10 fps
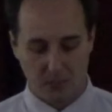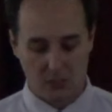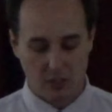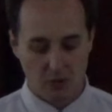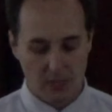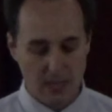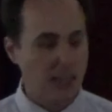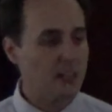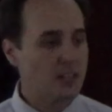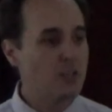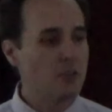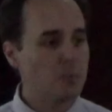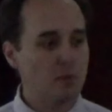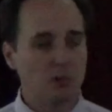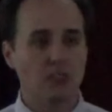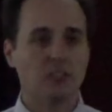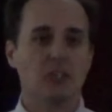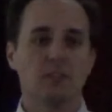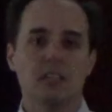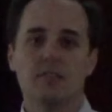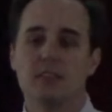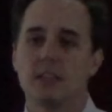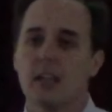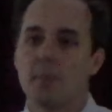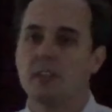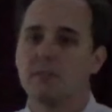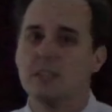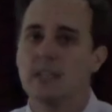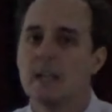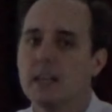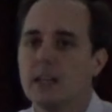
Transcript: So they continue to be preserved even the captivity.